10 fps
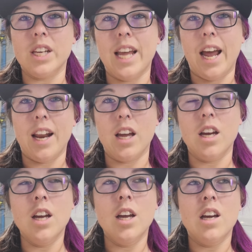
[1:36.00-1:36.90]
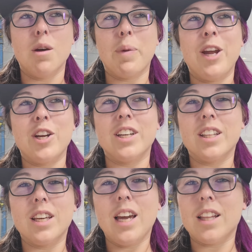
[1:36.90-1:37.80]
the data.
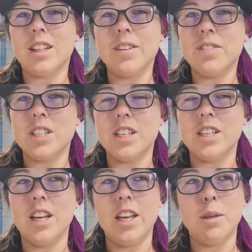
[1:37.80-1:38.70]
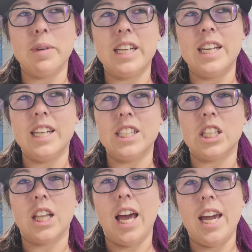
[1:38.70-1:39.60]
Apparently I lifted in the beginning to
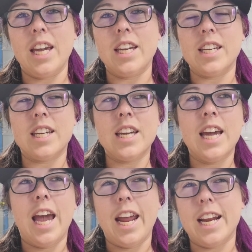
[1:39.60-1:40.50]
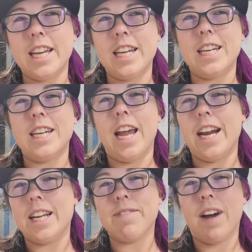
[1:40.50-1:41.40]
like
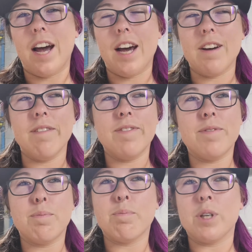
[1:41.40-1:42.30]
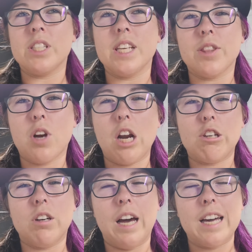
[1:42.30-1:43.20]
80-85%
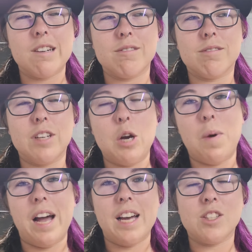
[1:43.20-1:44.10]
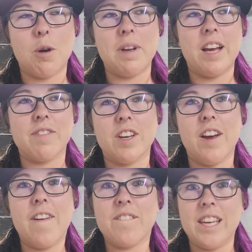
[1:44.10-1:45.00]
throttle. I don't know why, so I'm gonna have
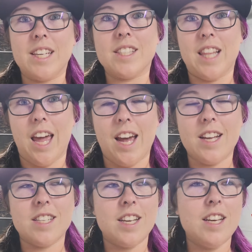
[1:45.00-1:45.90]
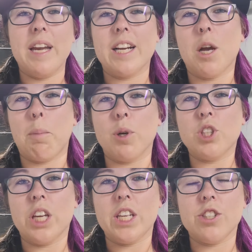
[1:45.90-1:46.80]
to fix that. Made a couple of
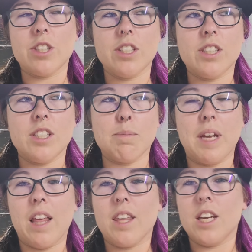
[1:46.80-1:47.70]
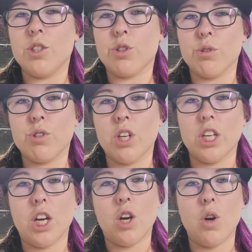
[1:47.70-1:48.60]
changes, but I think Drew's gonna
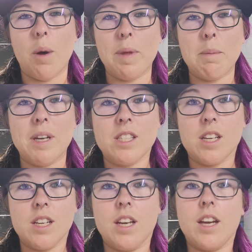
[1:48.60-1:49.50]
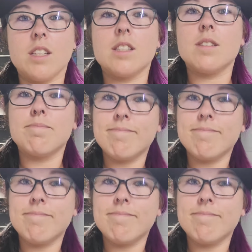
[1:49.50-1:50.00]
go up in the Mustang next.